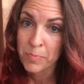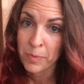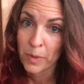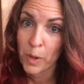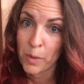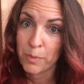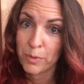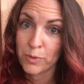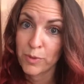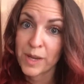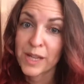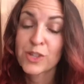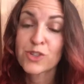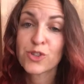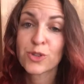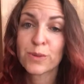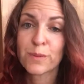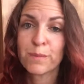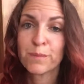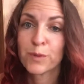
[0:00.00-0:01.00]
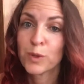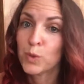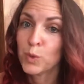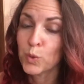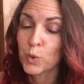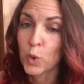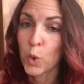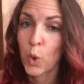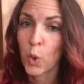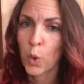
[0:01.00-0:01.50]
operation you
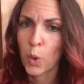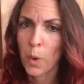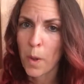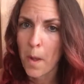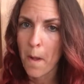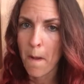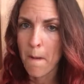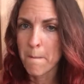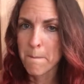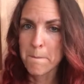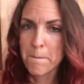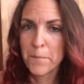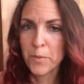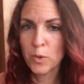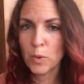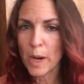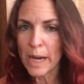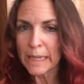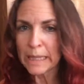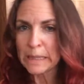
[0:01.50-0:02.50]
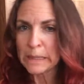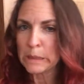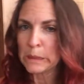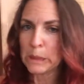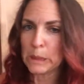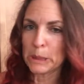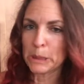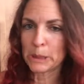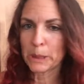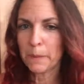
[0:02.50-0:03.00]
call
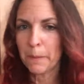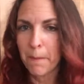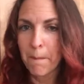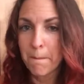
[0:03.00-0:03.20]
Brexit.